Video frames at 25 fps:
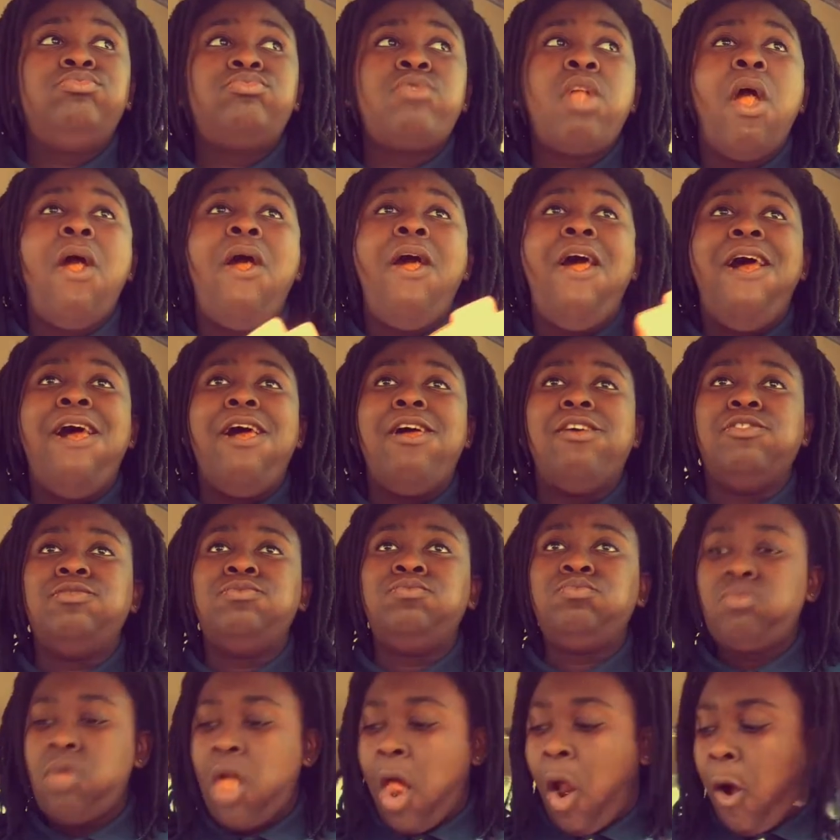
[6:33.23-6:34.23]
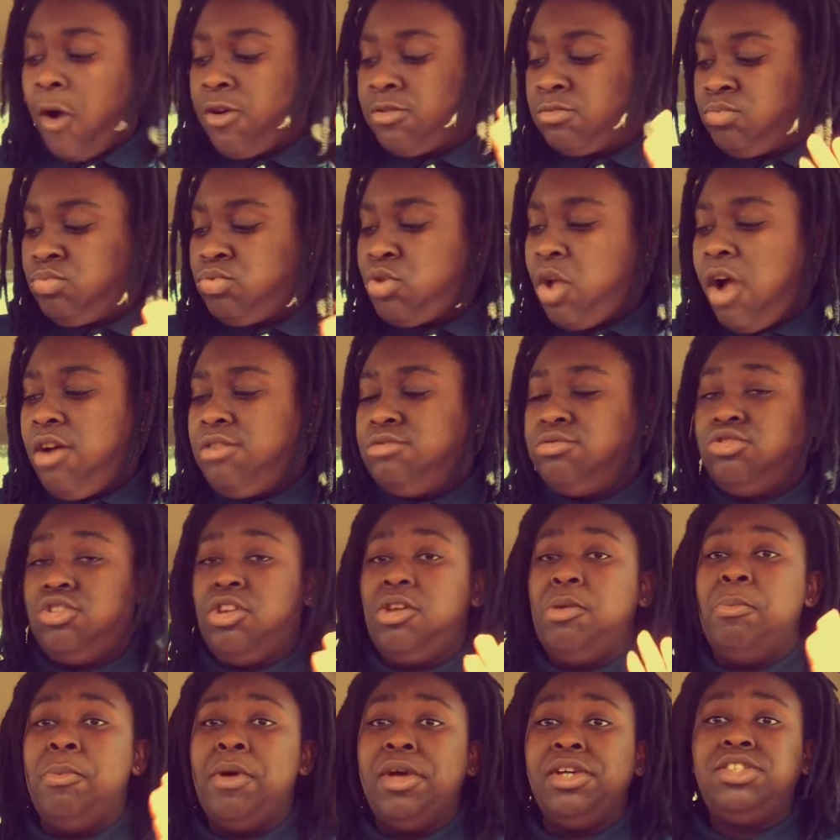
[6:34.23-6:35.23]
They have
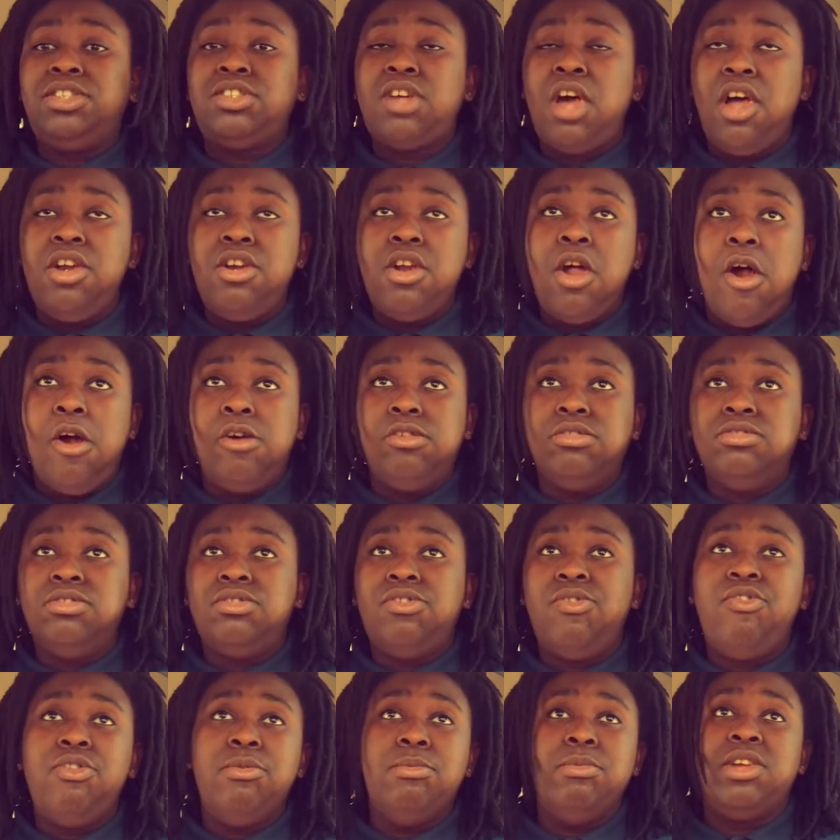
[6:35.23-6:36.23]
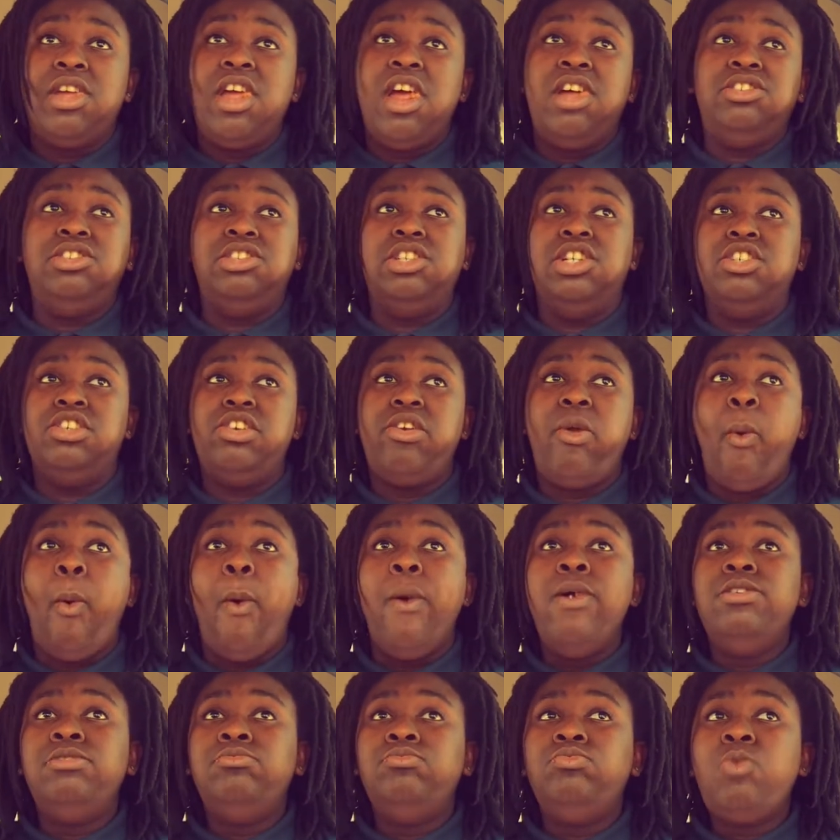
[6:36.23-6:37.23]
the best hot dog from a gas station
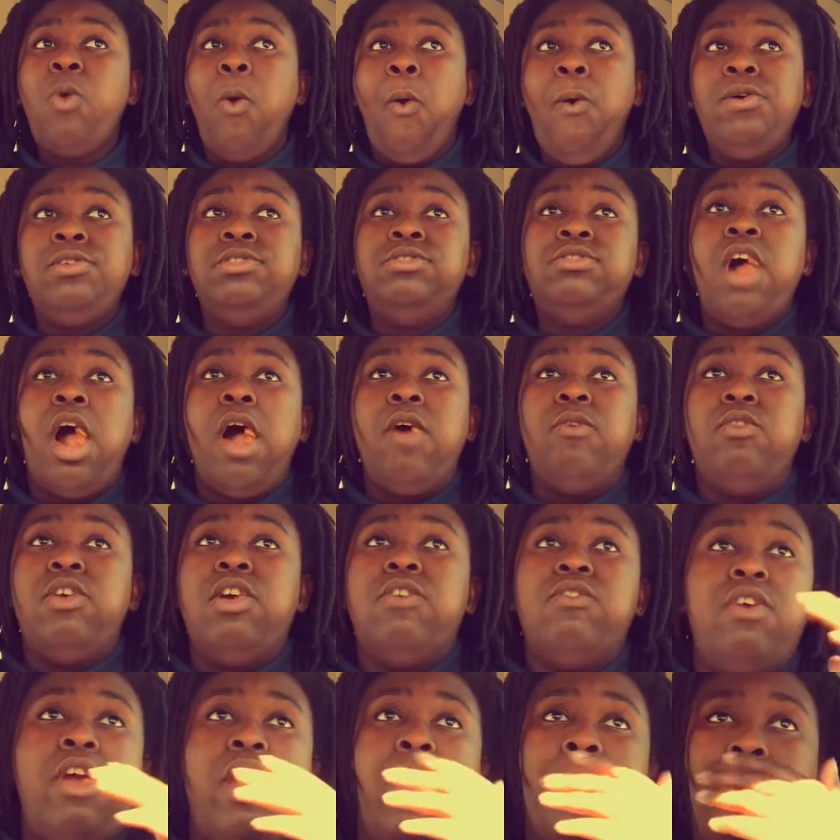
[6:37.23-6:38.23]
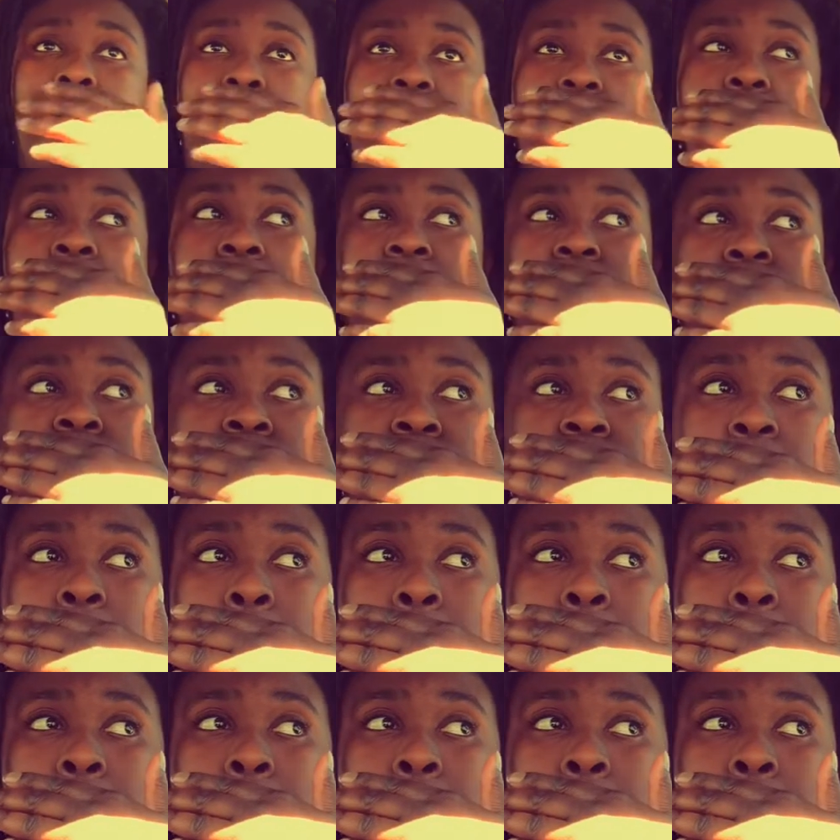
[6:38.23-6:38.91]
I've ever had in my life.